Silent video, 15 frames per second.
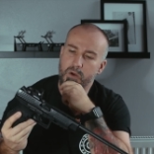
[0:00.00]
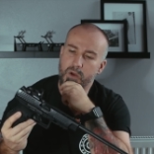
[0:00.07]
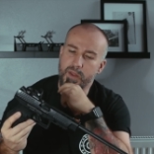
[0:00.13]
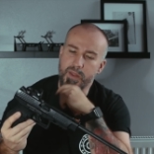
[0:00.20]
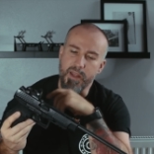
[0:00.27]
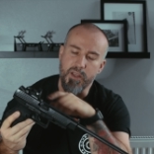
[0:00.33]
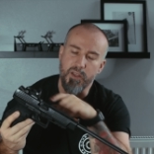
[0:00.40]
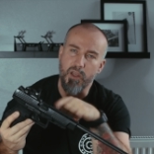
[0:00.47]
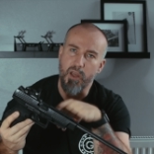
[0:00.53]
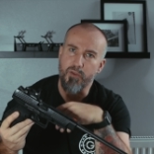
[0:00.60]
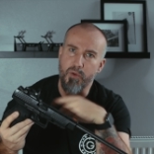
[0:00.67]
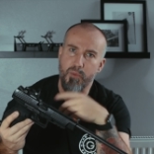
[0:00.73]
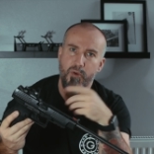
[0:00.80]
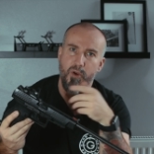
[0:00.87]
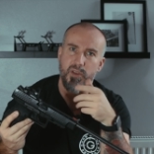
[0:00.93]
And then you can go
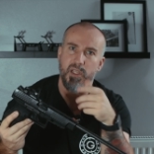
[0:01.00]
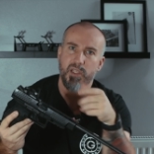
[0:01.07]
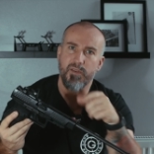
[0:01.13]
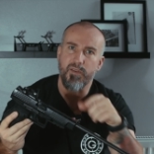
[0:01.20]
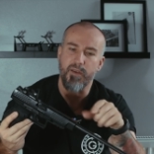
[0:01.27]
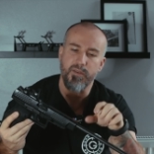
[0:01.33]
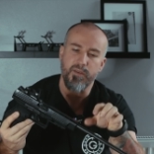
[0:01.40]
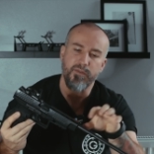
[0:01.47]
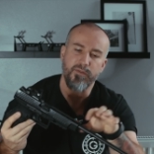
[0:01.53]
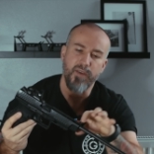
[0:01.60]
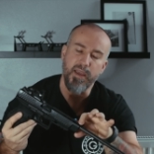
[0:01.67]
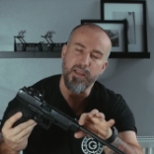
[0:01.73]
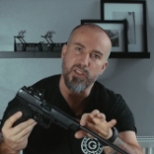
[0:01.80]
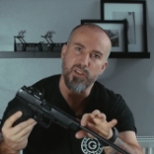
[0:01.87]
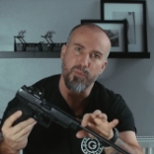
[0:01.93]
through a process of having
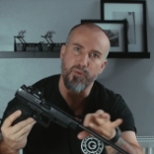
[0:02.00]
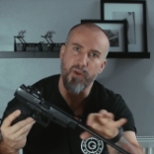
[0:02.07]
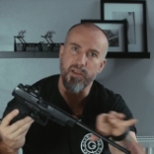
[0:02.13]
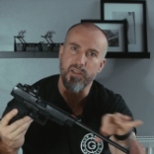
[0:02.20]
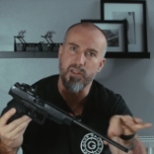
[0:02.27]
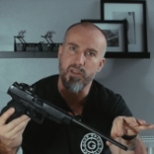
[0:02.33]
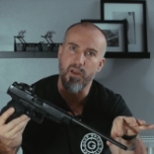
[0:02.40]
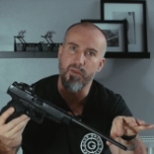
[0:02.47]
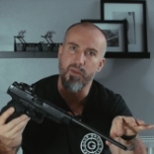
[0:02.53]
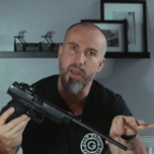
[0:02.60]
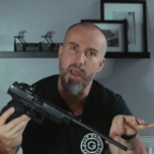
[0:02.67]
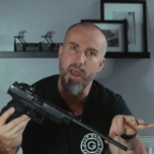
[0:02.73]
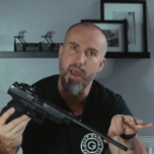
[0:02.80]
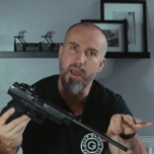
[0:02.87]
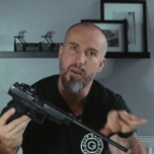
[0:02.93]
fake suppressors on
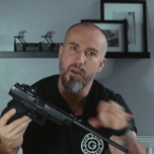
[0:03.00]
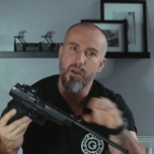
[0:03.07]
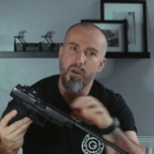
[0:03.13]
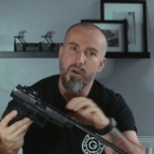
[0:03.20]
there,